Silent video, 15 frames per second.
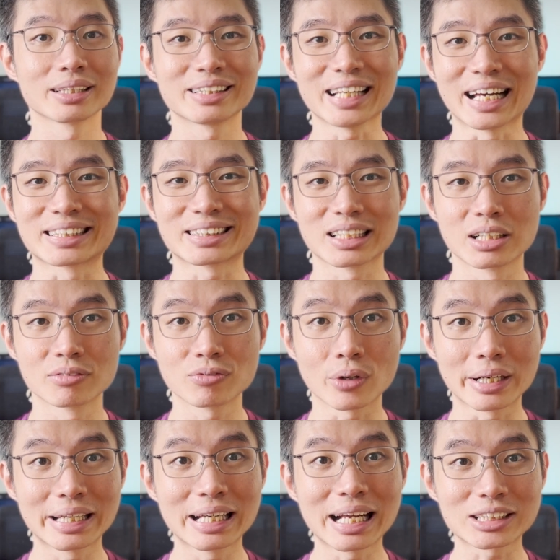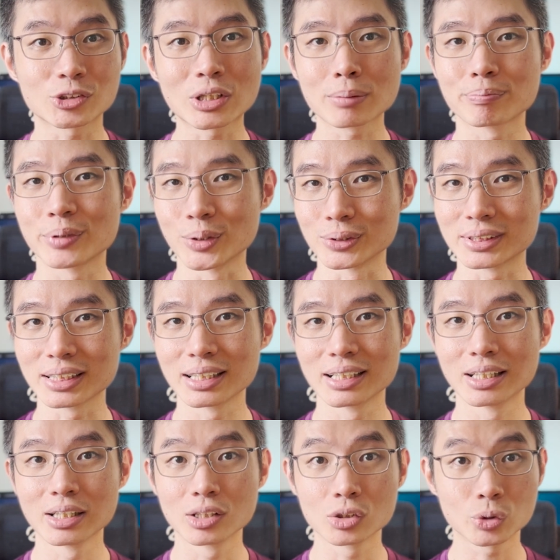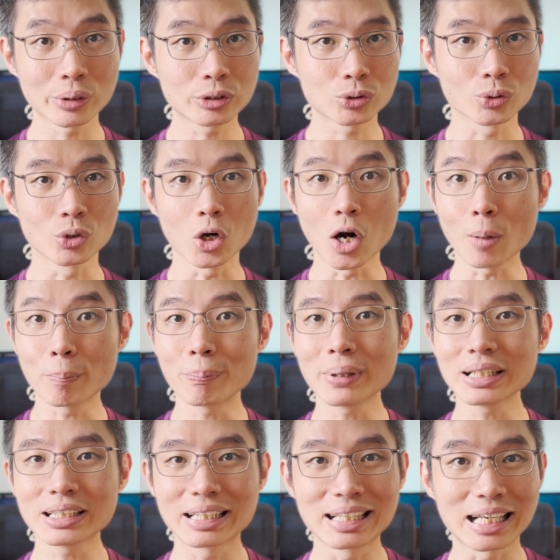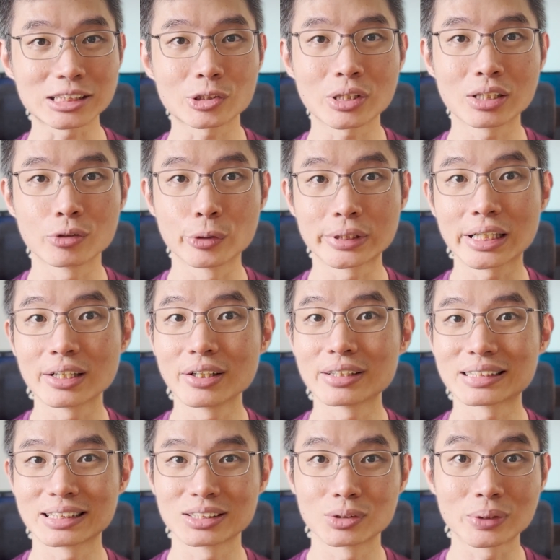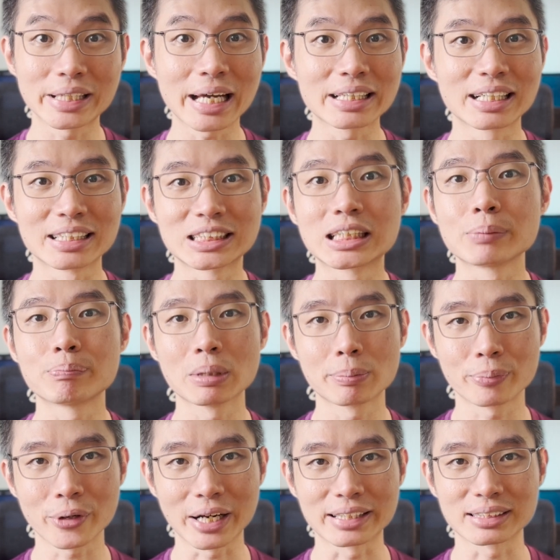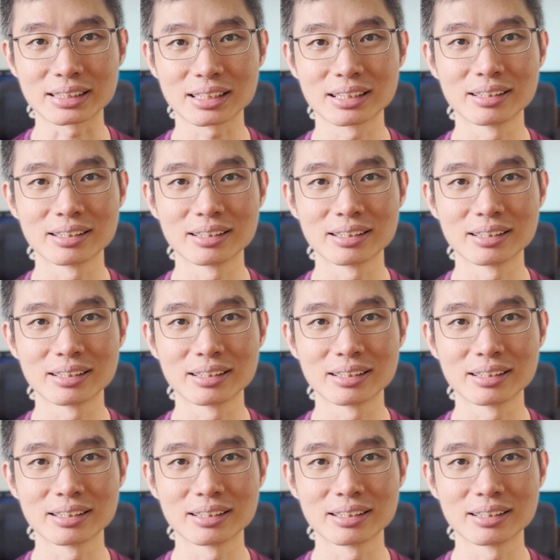Next, for electric bills, switch to open electric retailers to get a cheaper price.